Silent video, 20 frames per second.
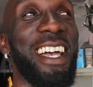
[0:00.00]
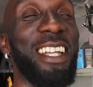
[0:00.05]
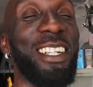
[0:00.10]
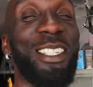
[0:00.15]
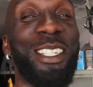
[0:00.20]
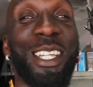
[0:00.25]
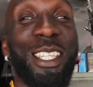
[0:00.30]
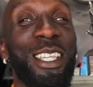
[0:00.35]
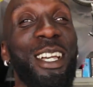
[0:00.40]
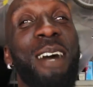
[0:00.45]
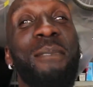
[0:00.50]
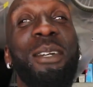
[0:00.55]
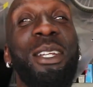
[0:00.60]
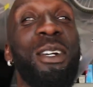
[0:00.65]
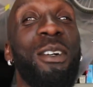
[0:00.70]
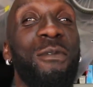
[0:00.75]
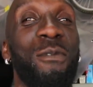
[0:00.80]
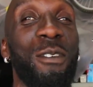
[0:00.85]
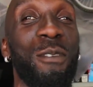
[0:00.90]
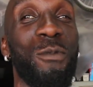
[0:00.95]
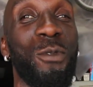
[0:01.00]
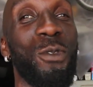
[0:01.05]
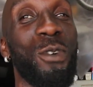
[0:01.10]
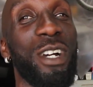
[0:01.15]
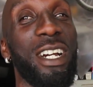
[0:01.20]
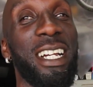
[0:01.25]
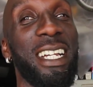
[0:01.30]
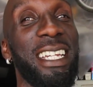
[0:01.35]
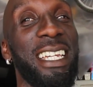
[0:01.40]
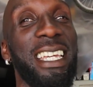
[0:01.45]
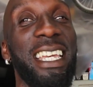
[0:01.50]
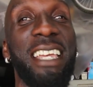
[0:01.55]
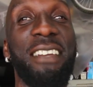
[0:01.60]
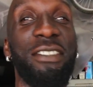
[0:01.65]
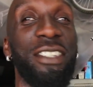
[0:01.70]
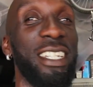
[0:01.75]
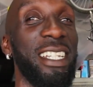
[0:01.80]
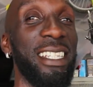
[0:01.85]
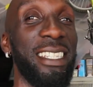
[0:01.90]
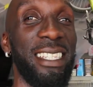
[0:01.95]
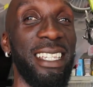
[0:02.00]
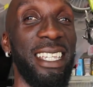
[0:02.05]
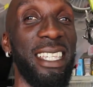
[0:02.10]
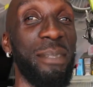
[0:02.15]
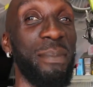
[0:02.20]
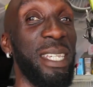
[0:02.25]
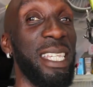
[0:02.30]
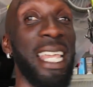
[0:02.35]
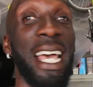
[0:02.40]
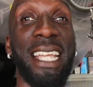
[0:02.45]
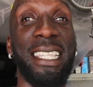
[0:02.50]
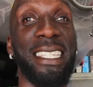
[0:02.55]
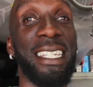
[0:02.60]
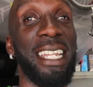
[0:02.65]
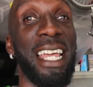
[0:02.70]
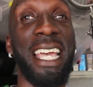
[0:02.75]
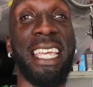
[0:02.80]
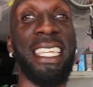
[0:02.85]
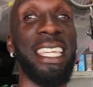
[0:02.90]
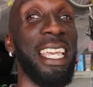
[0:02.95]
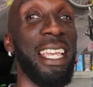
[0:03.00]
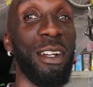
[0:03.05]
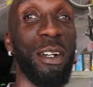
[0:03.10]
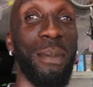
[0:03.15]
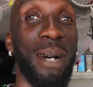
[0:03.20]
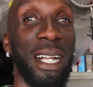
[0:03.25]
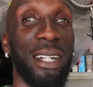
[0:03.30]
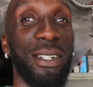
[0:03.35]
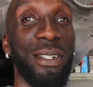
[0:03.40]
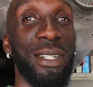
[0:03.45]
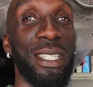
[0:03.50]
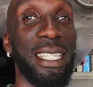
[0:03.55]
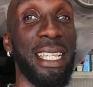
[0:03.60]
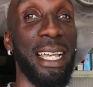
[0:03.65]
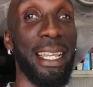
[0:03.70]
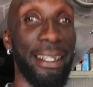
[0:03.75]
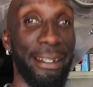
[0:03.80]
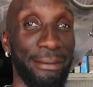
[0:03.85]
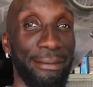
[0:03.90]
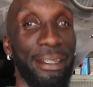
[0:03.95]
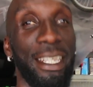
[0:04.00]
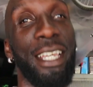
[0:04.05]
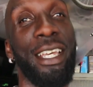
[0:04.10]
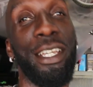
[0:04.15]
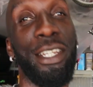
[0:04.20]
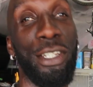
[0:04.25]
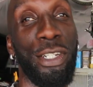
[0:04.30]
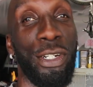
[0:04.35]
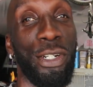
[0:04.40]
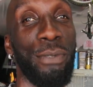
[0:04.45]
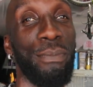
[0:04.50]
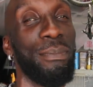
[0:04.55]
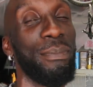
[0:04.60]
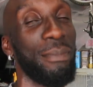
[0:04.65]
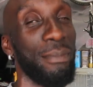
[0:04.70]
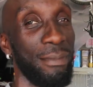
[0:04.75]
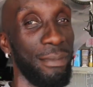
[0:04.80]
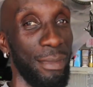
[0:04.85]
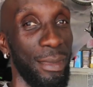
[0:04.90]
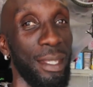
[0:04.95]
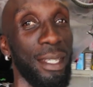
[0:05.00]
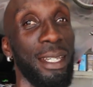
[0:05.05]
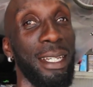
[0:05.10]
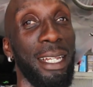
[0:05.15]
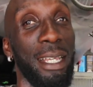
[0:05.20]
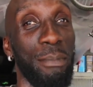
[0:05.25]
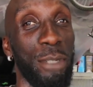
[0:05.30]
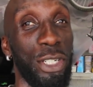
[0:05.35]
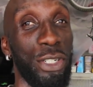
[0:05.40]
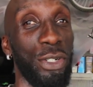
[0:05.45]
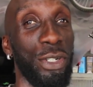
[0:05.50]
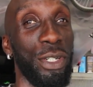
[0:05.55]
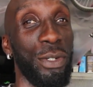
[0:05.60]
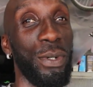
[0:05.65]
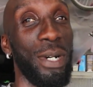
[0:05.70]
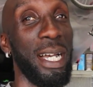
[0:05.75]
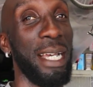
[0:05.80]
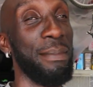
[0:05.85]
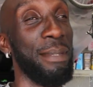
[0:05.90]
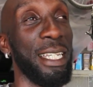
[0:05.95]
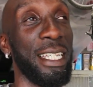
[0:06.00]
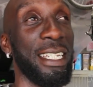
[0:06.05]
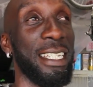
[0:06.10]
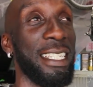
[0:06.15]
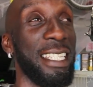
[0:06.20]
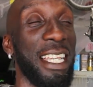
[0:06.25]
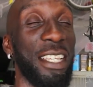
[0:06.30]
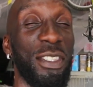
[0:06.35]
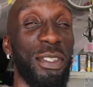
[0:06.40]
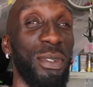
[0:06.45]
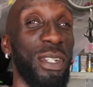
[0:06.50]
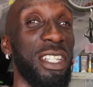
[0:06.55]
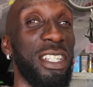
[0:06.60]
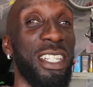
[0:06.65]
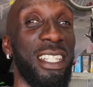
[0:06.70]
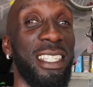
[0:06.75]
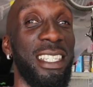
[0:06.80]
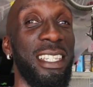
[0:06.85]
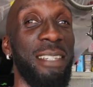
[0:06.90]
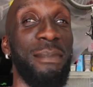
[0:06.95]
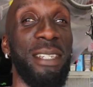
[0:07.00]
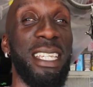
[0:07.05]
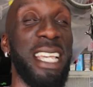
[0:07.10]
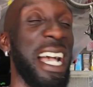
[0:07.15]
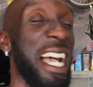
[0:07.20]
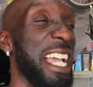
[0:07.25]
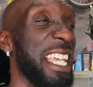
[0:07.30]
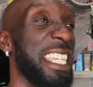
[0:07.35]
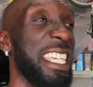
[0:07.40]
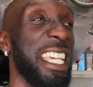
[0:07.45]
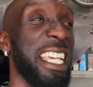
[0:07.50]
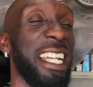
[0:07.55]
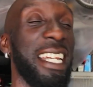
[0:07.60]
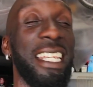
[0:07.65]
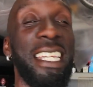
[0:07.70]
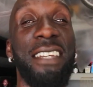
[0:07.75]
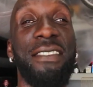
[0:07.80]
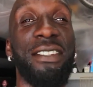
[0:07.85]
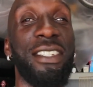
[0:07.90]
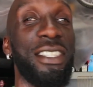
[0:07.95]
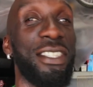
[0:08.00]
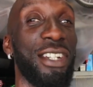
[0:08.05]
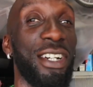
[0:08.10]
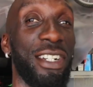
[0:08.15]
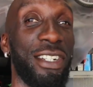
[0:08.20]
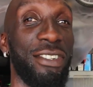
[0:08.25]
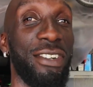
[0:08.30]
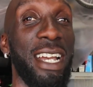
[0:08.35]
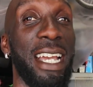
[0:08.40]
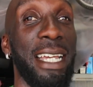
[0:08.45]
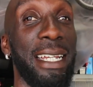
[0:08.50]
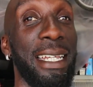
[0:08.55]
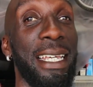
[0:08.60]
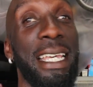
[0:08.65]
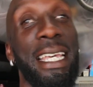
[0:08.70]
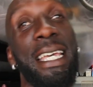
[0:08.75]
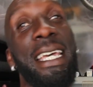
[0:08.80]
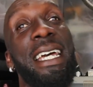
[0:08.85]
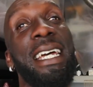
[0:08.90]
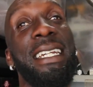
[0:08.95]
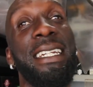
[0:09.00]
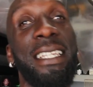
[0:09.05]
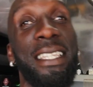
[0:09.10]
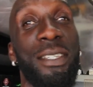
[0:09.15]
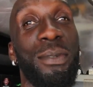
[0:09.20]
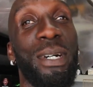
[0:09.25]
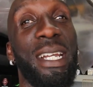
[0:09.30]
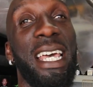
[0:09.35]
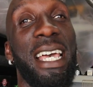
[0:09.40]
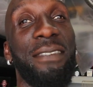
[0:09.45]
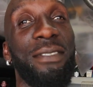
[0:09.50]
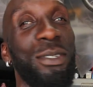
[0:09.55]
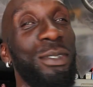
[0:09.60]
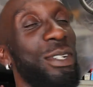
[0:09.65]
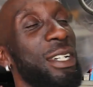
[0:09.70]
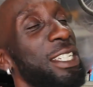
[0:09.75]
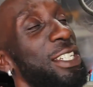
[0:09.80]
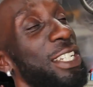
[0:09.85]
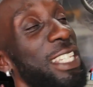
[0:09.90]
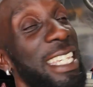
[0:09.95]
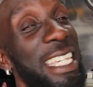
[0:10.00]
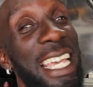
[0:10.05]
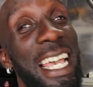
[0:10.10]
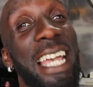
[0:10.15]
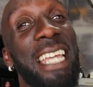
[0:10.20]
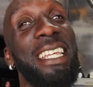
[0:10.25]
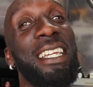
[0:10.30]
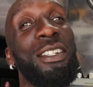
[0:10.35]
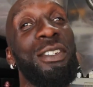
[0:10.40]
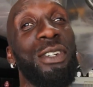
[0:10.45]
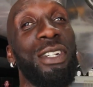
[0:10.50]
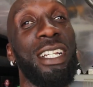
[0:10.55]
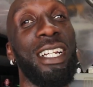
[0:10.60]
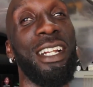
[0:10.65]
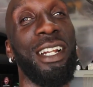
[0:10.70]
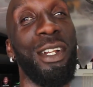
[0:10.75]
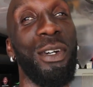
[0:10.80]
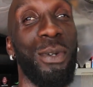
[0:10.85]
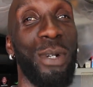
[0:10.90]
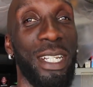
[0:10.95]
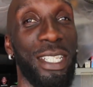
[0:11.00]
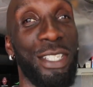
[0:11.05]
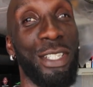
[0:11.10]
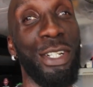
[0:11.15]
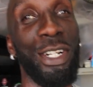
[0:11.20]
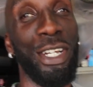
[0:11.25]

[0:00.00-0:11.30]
just coming home from work, if she sees me, that's it. I can't go back outside, you know. Let me show you why. Because as soon as she see me, I can't leave. She start crying, and this is what I have to do. You can't ignore the little one. So